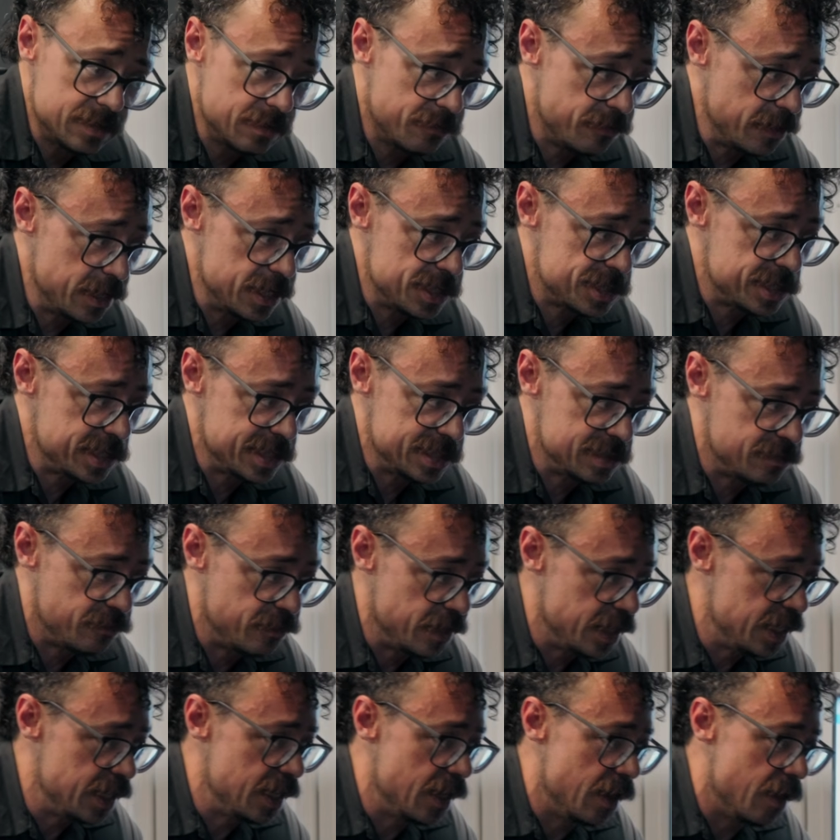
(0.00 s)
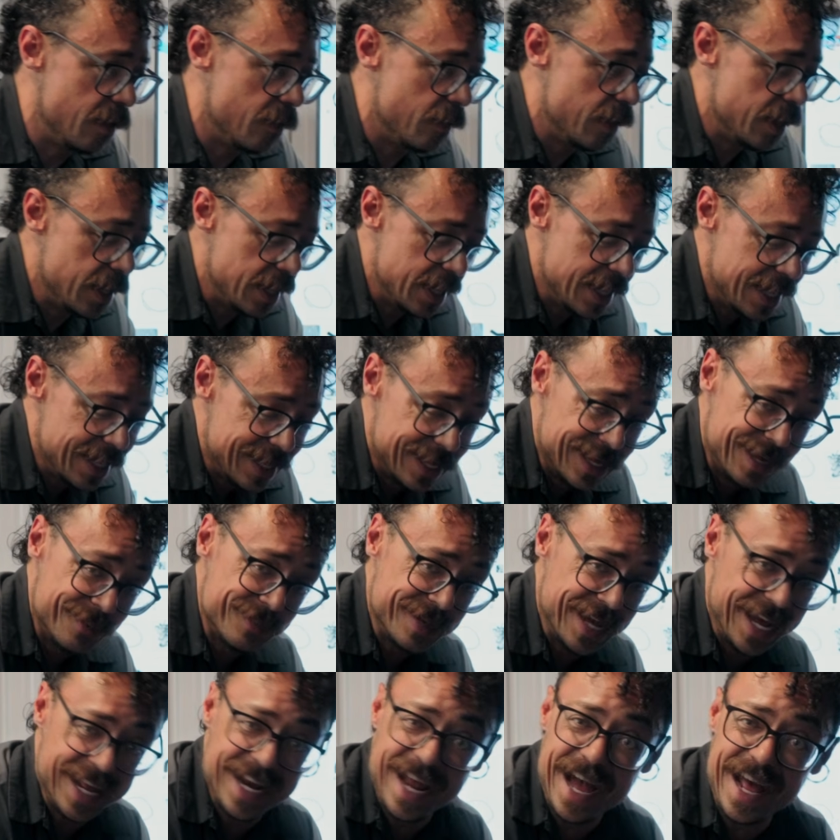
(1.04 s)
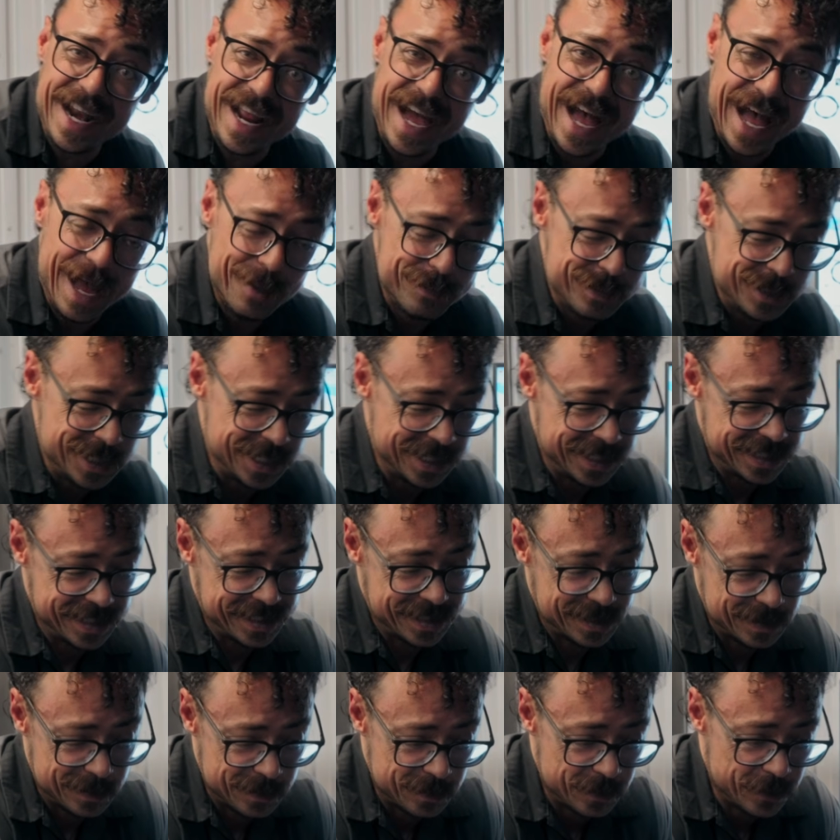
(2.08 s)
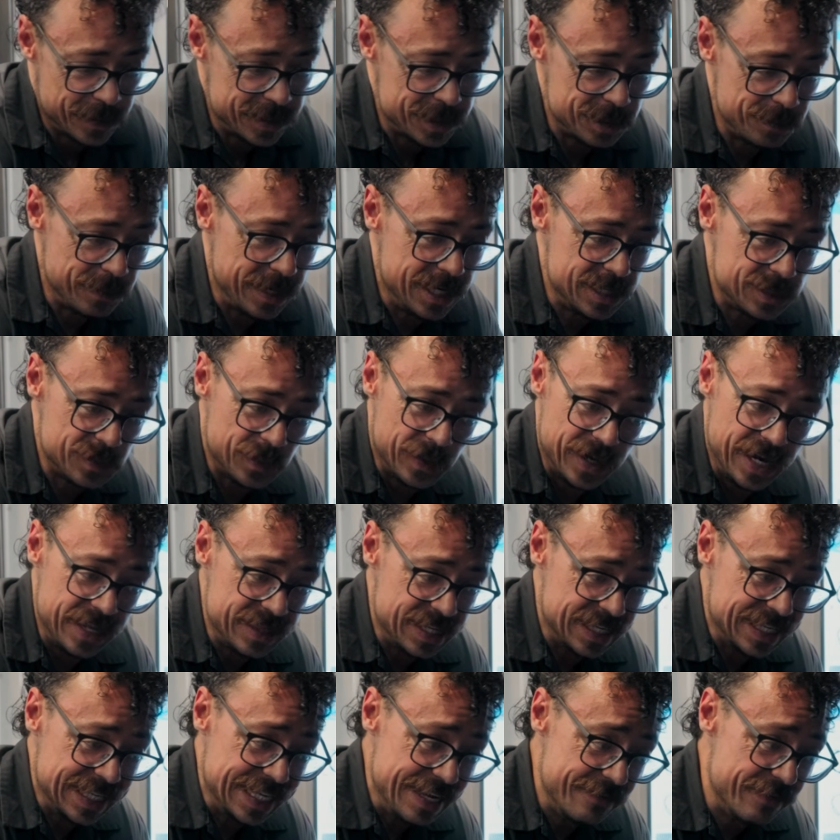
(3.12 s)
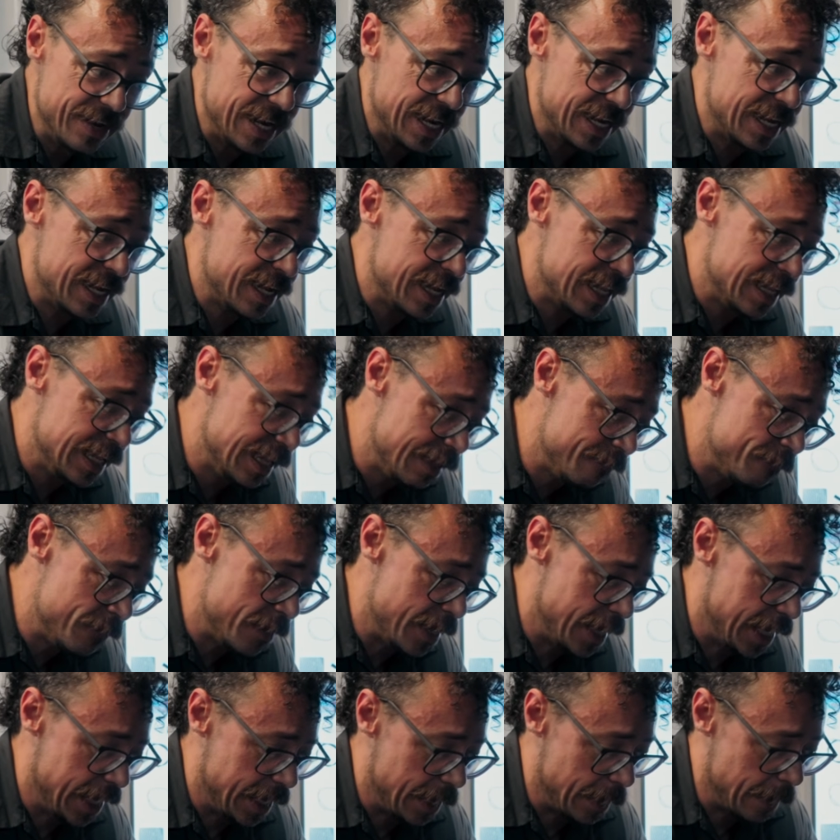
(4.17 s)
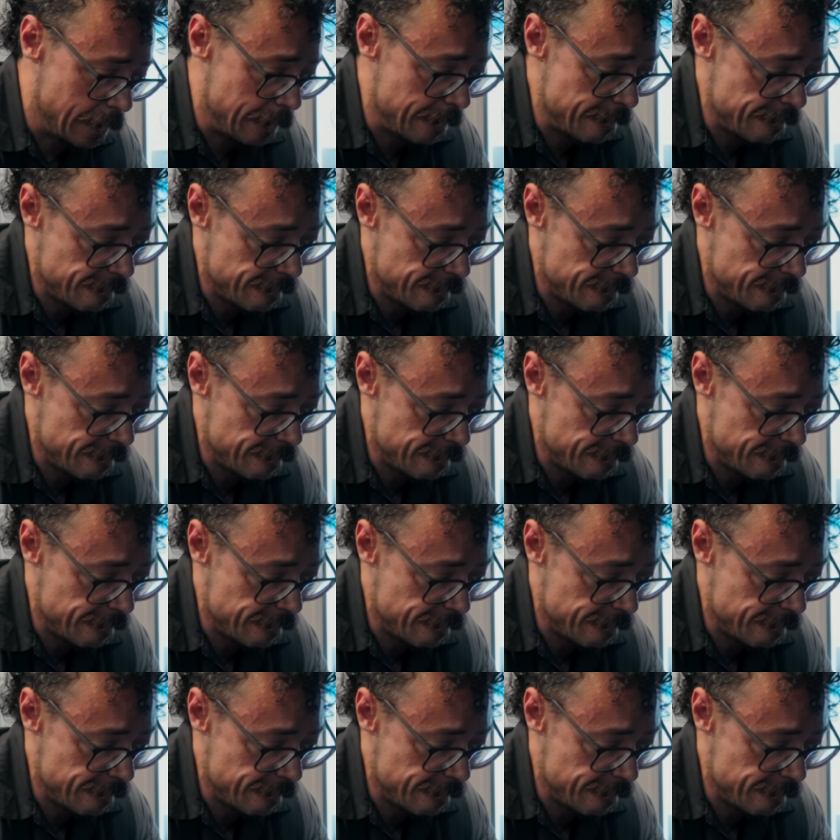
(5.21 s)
to finish this video, I'm kind of out of options, which means we're going to have to leave in a cliffhanger.